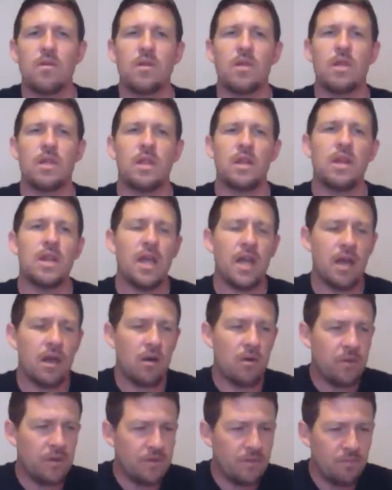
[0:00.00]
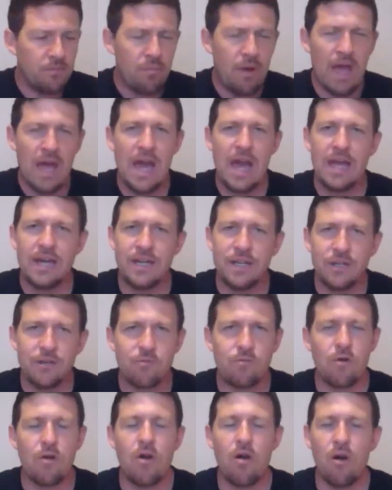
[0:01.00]
and how it's bad and
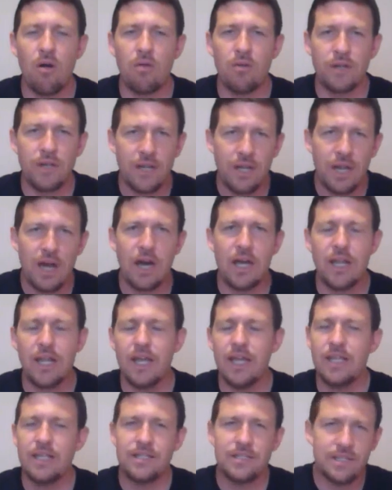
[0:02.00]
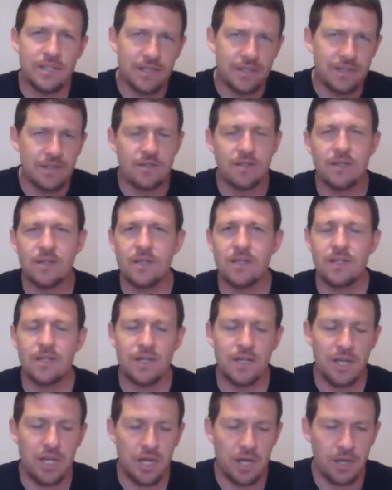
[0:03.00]
it's wrong and God hates it and da
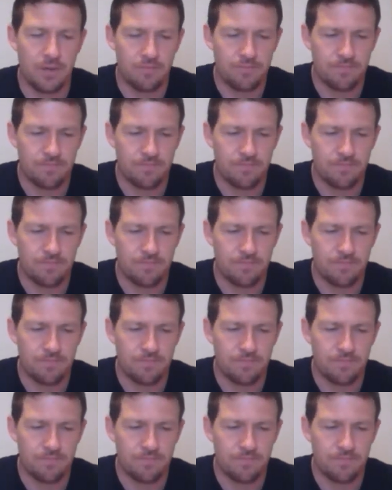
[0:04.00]
da da.